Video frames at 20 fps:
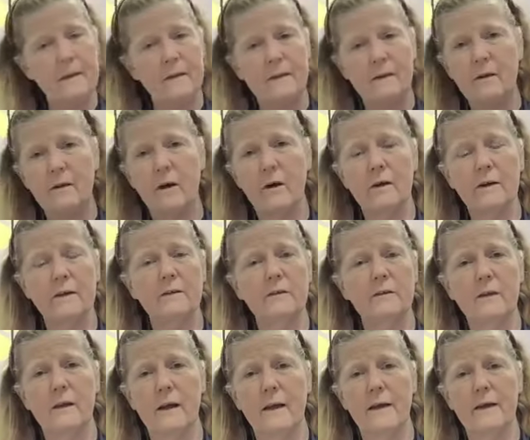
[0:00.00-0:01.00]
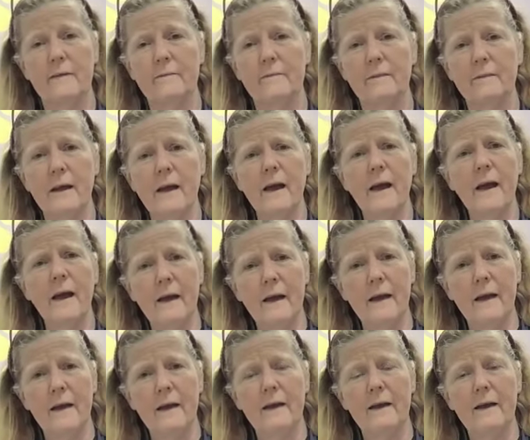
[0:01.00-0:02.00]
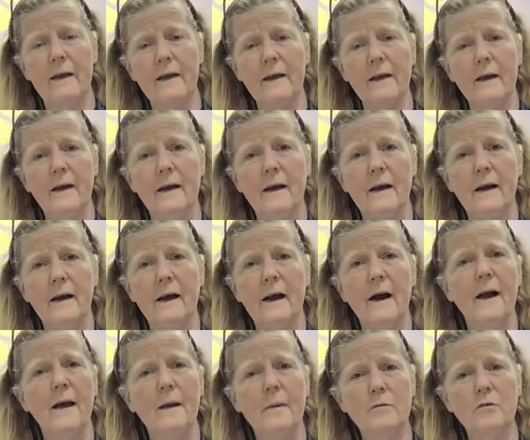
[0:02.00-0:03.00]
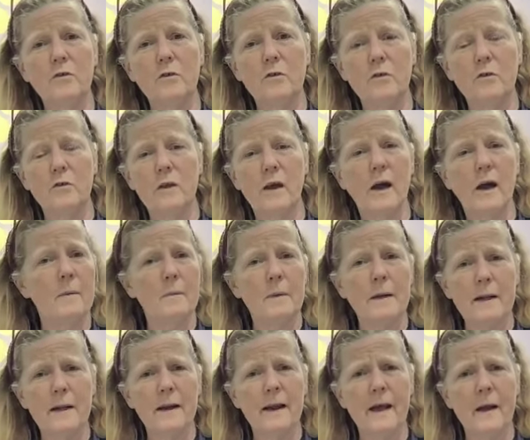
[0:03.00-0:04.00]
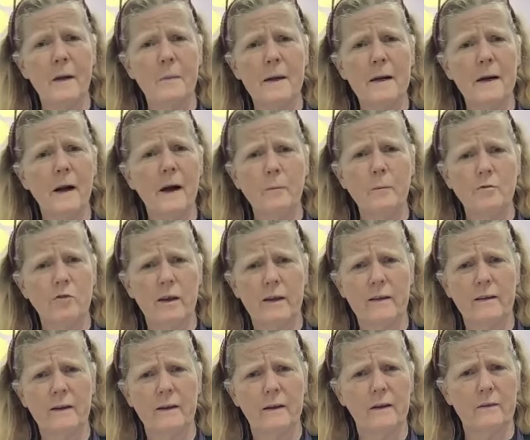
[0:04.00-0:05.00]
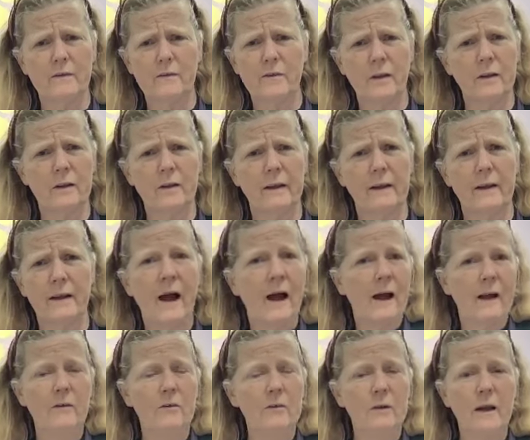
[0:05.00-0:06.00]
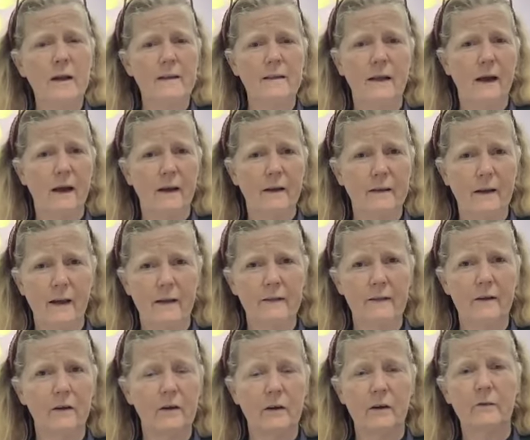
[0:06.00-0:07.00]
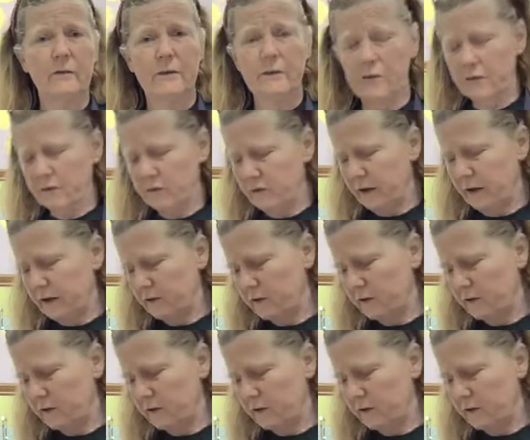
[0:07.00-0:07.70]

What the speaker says: The dog is like, hey, I'm an inanimate object here suddenly. I don't like that. And they're going to resist it.